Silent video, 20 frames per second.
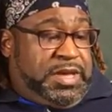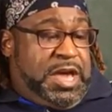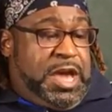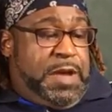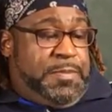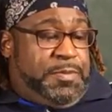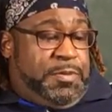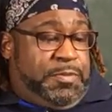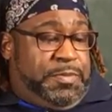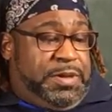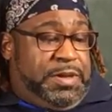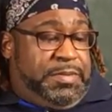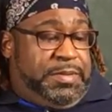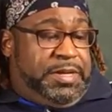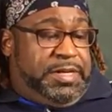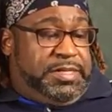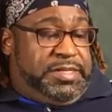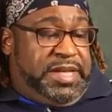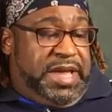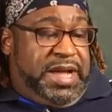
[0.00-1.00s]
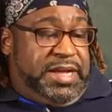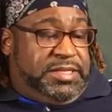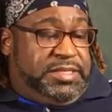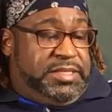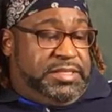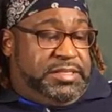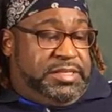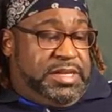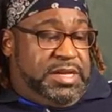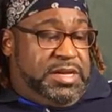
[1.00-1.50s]
April BB,
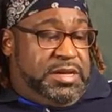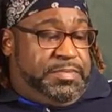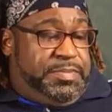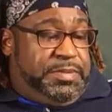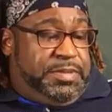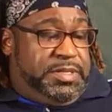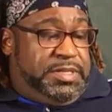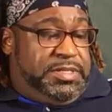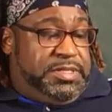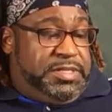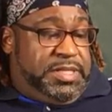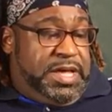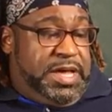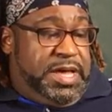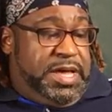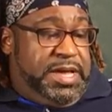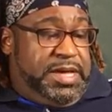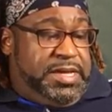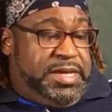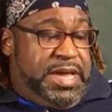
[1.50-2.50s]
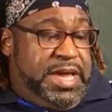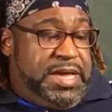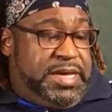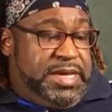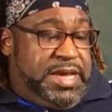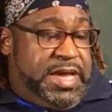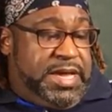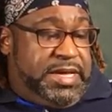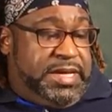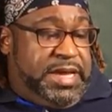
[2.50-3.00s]
Texas up in this thing.
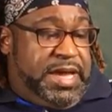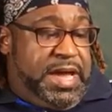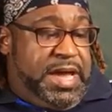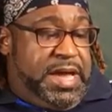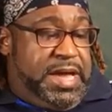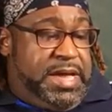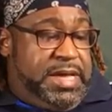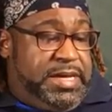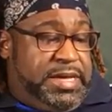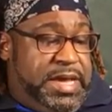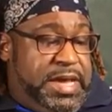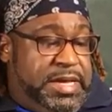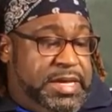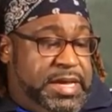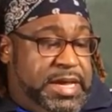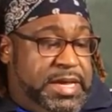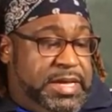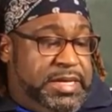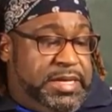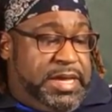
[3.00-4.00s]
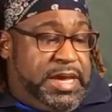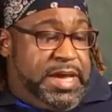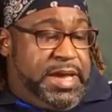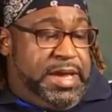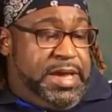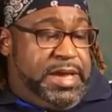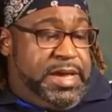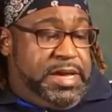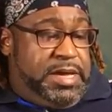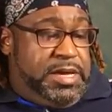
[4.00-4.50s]
Gang, gang, gang, gang, gang,
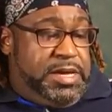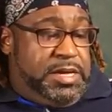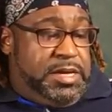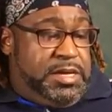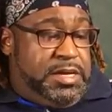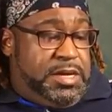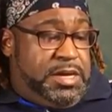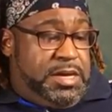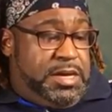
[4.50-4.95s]
gang.